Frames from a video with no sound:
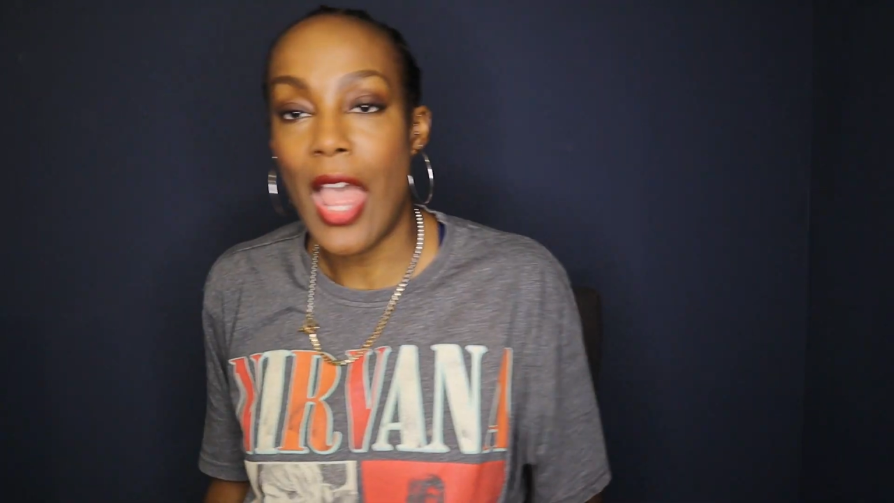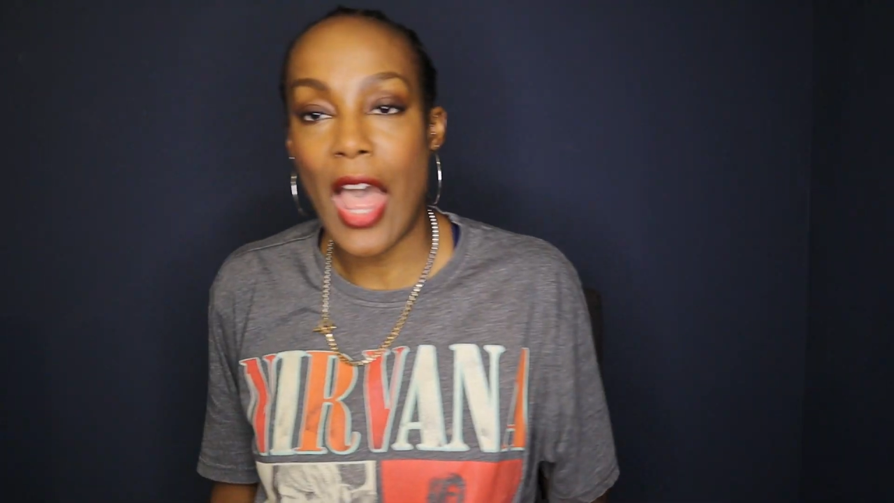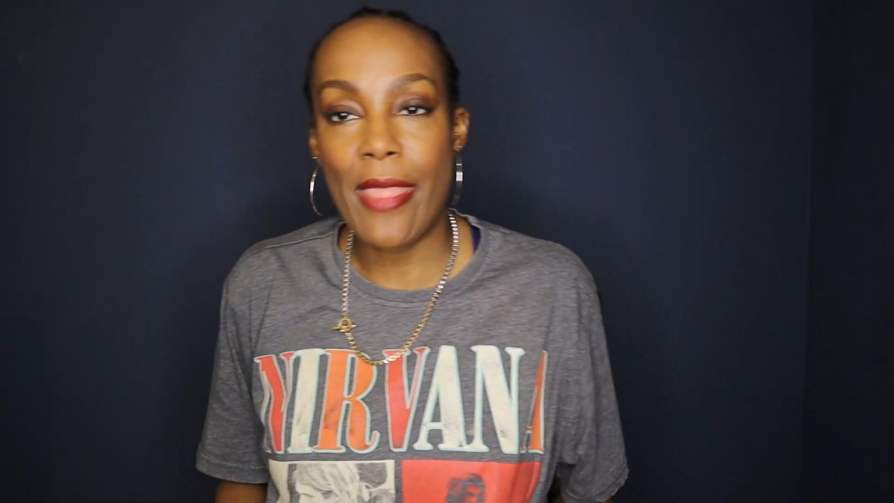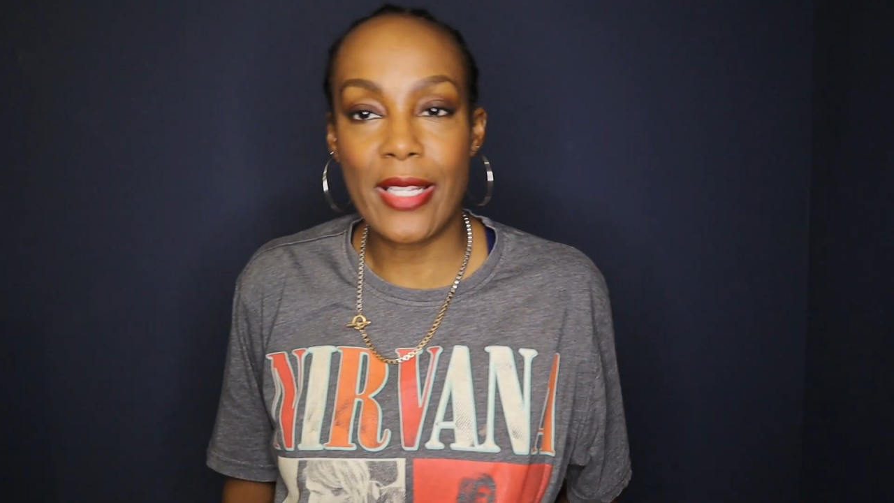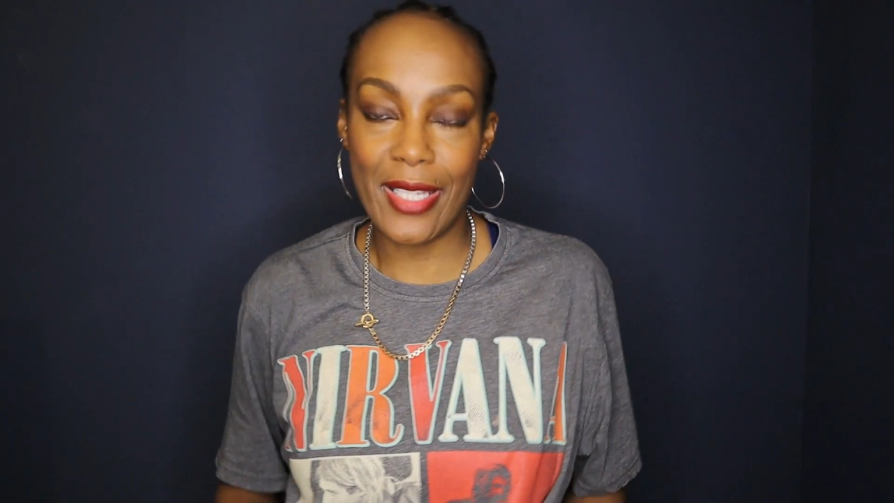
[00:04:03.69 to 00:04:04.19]

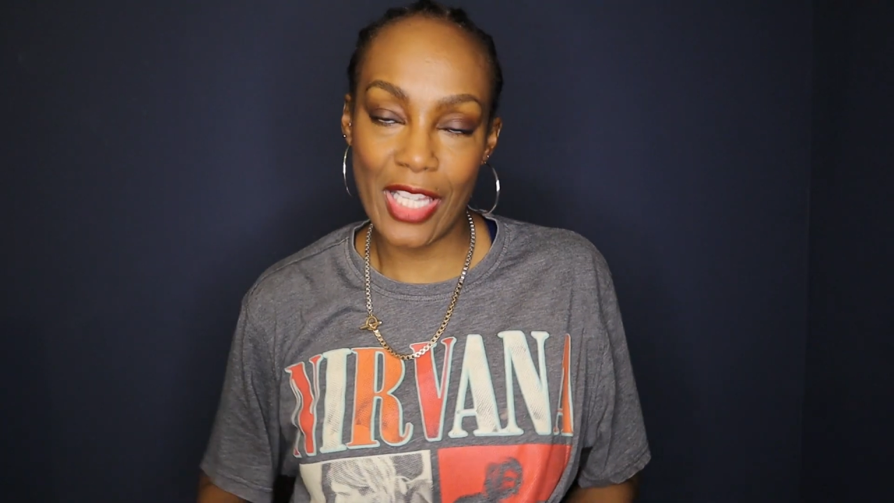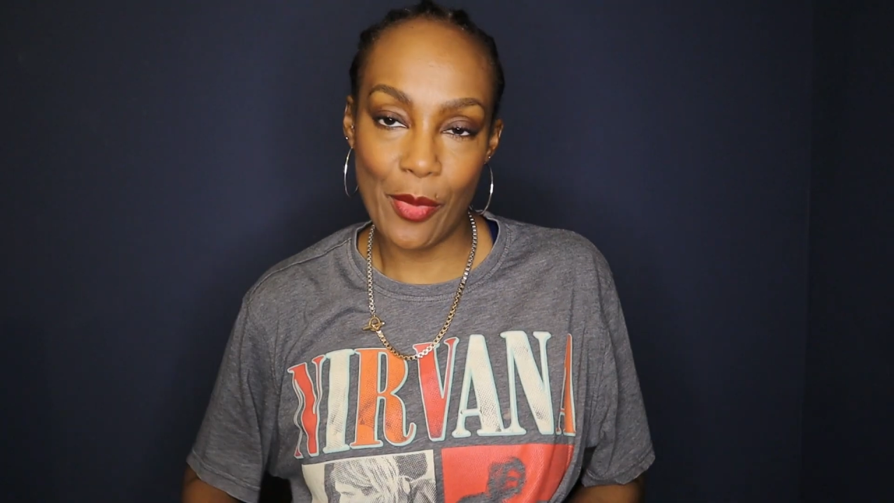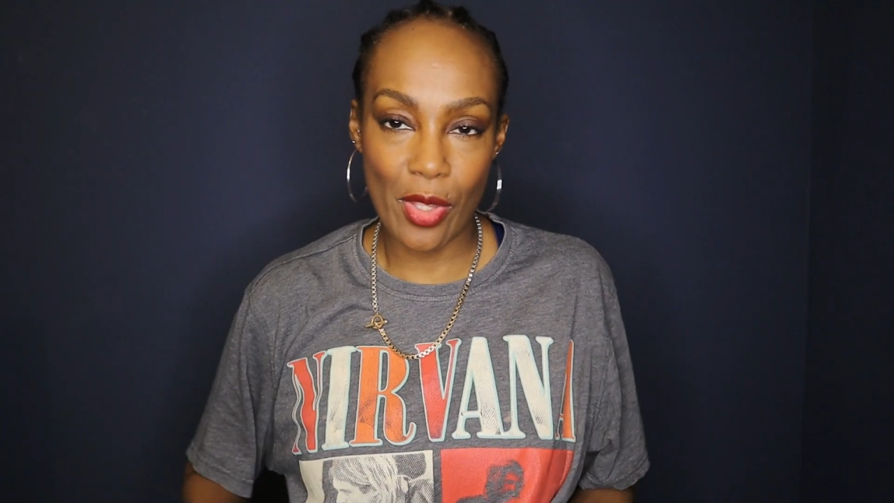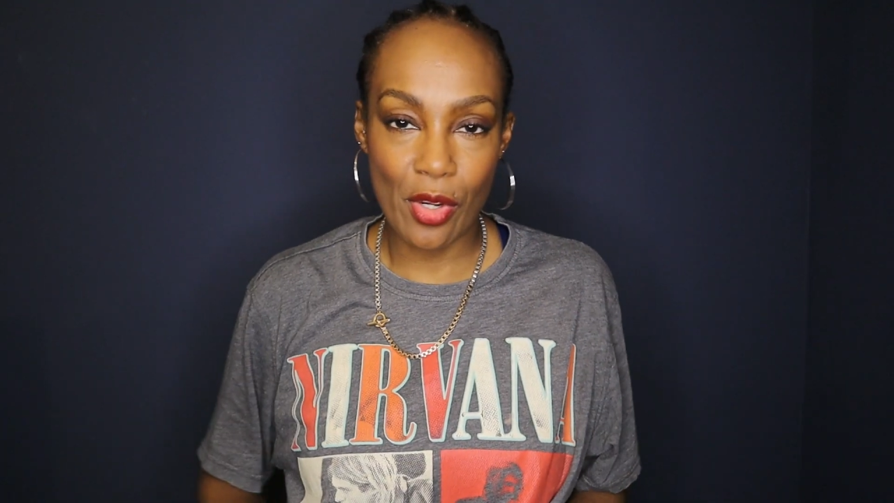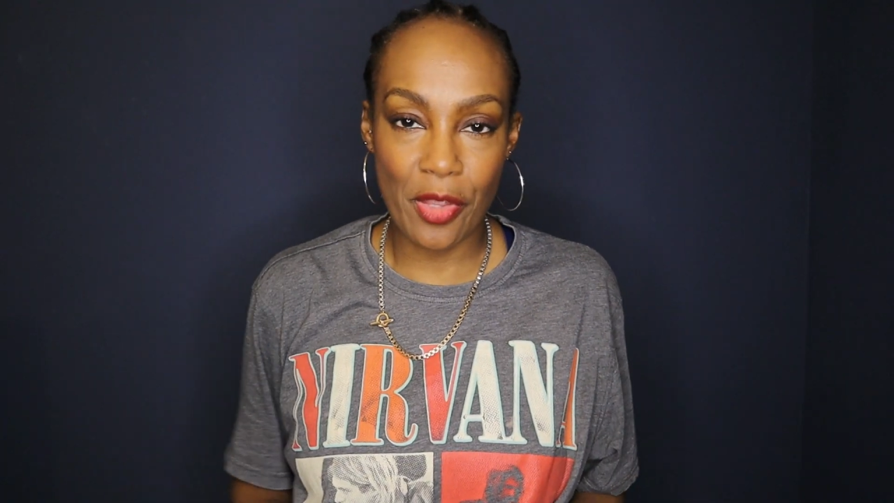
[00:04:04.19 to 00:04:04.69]
And then sticking
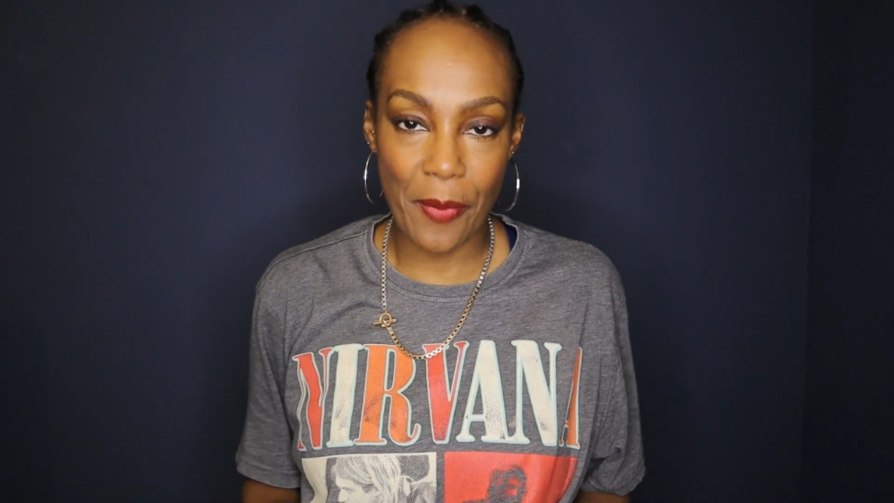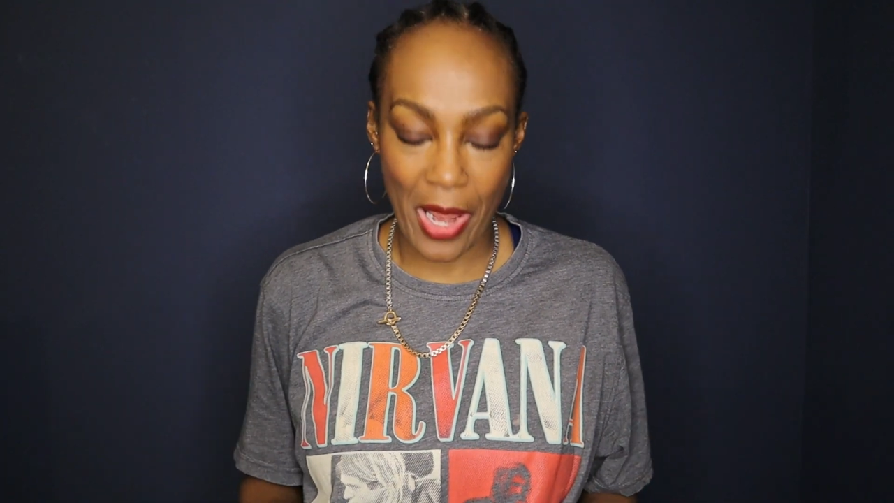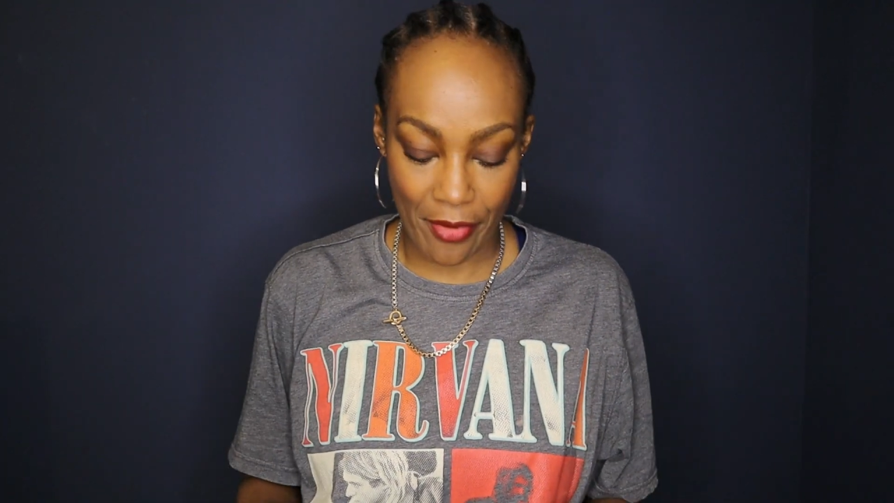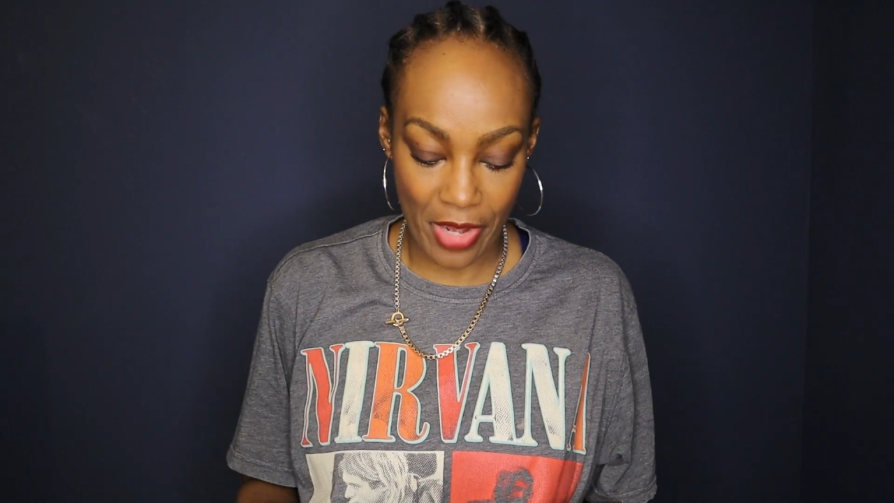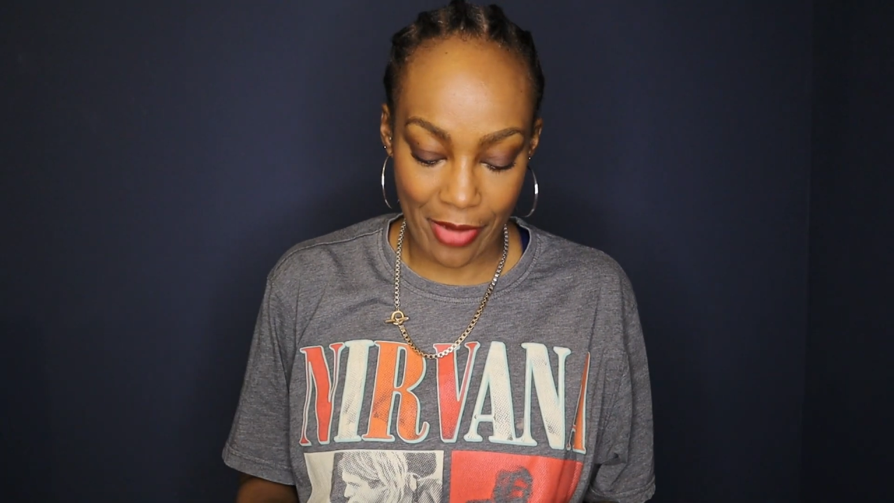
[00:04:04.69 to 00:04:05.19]
with another
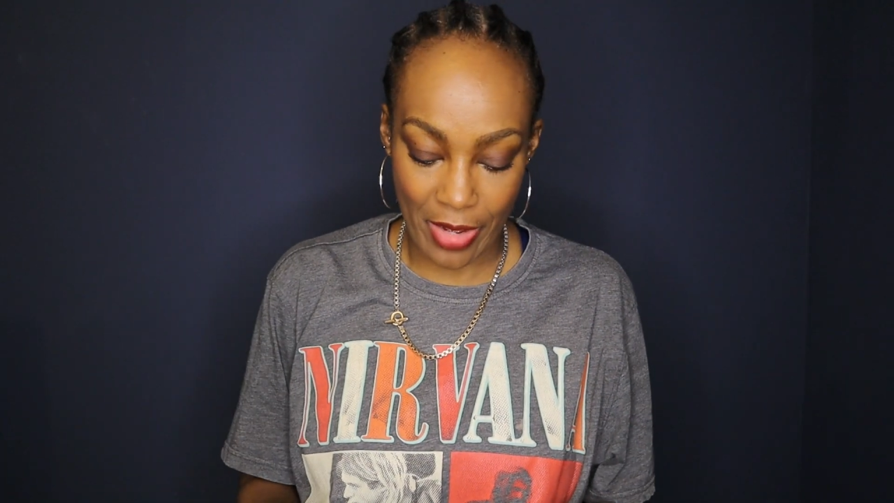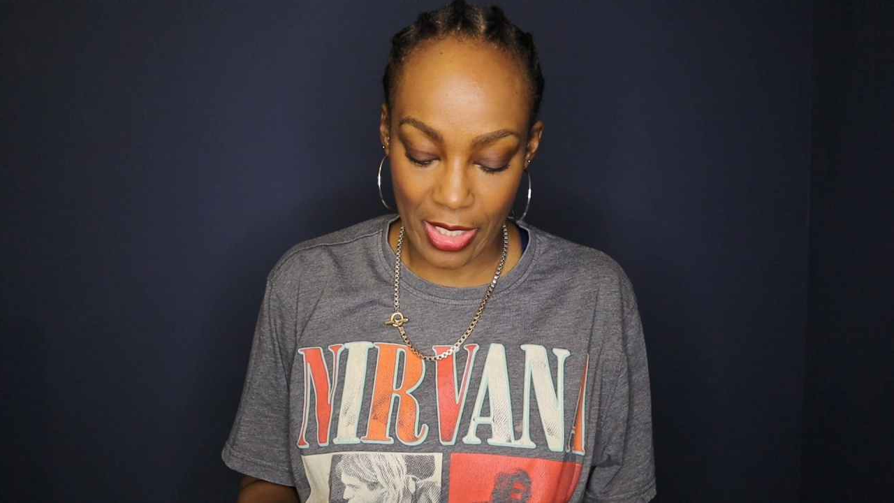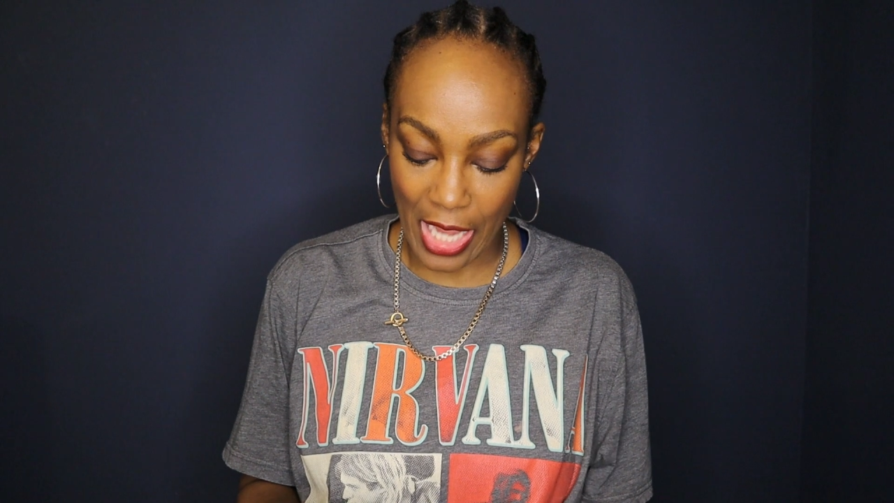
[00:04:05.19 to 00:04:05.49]
pair of earrings,